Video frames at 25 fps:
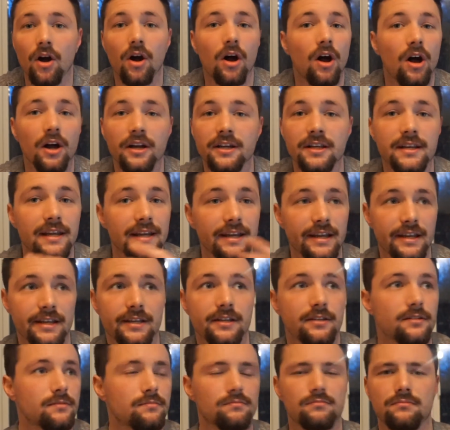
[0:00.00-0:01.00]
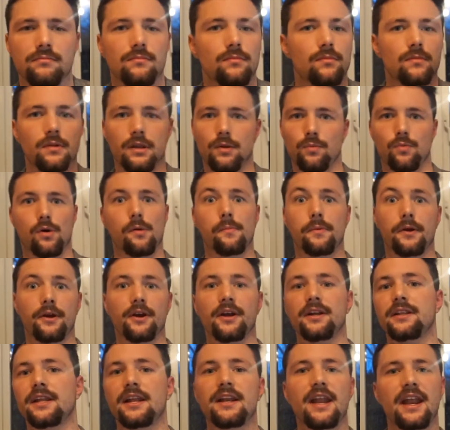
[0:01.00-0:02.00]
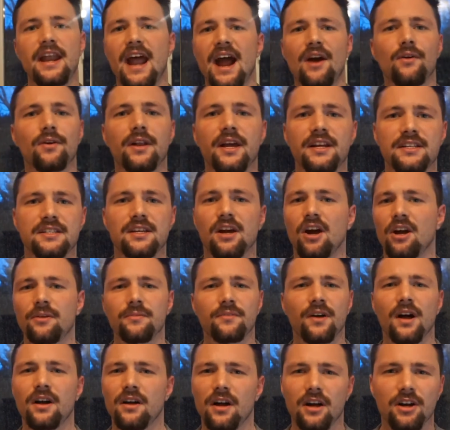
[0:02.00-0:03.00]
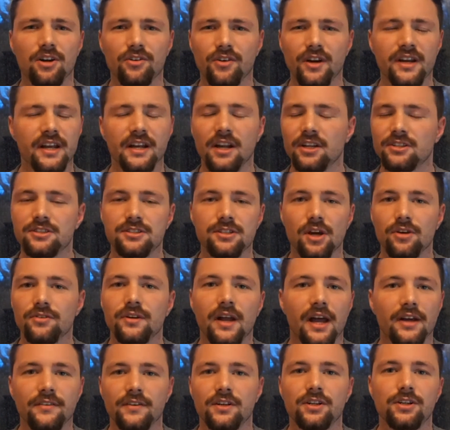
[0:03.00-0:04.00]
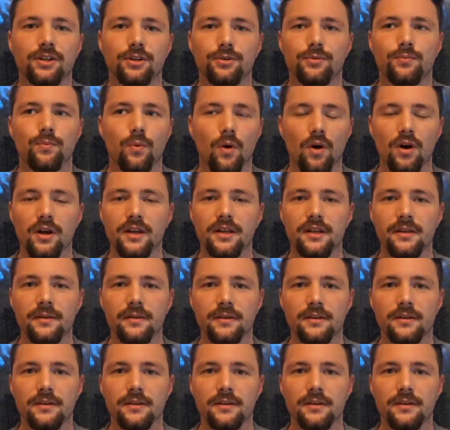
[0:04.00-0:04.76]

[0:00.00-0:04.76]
I could eat in one period and then an hour later I'm hungry and I don't have a clue why,